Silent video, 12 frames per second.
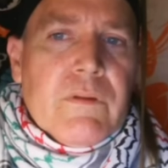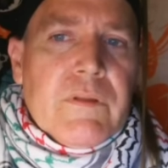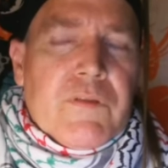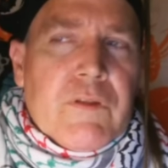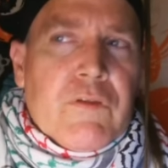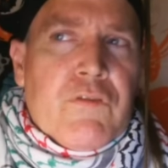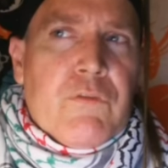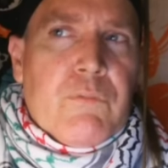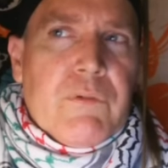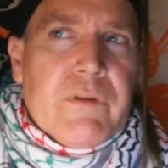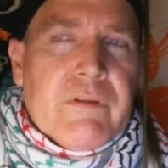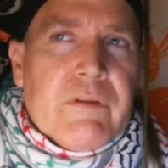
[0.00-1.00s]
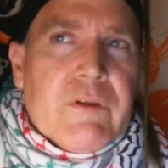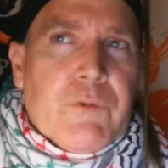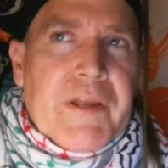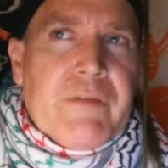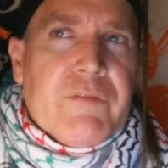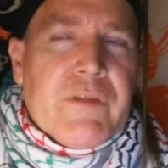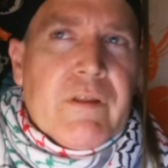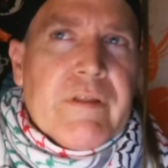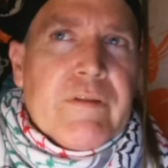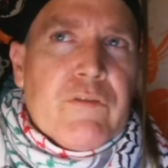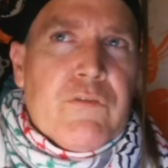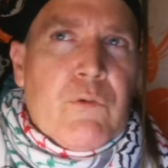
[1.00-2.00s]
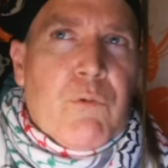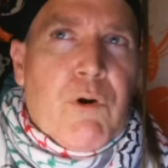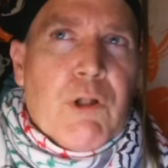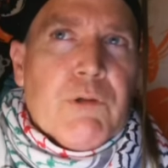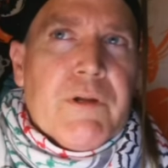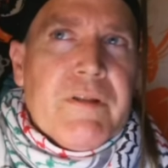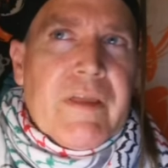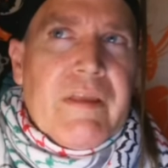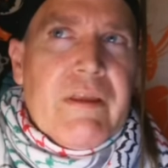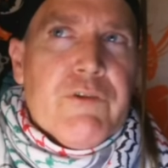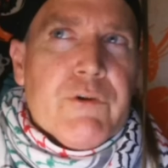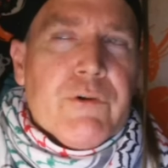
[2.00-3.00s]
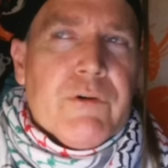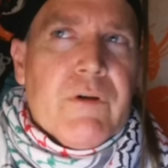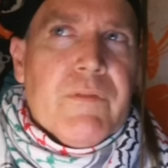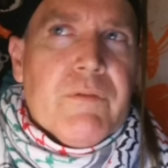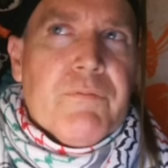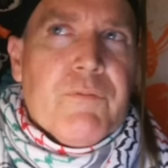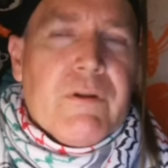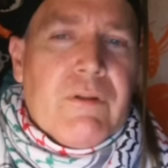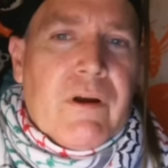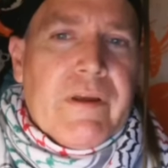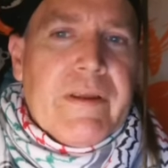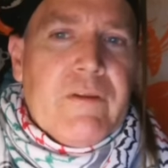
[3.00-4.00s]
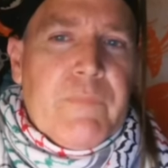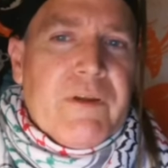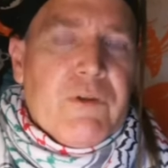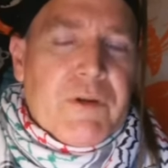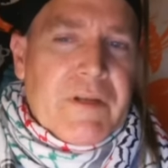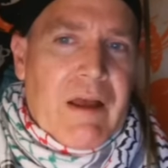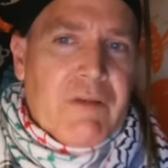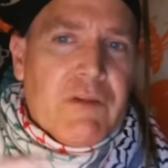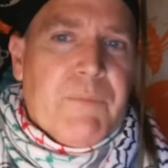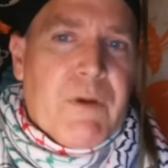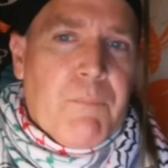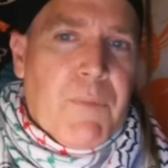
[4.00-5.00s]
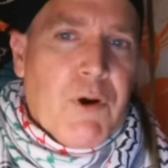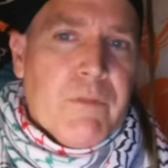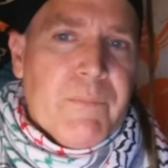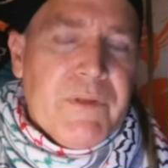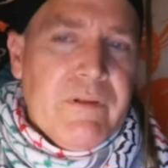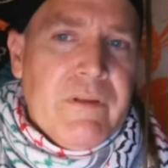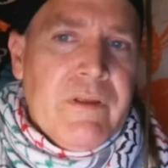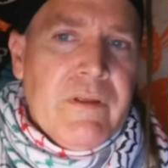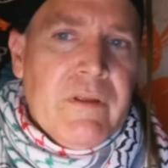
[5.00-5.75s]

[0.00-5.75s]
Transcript: like the squalor and danger of the front lines being under constant bombardment,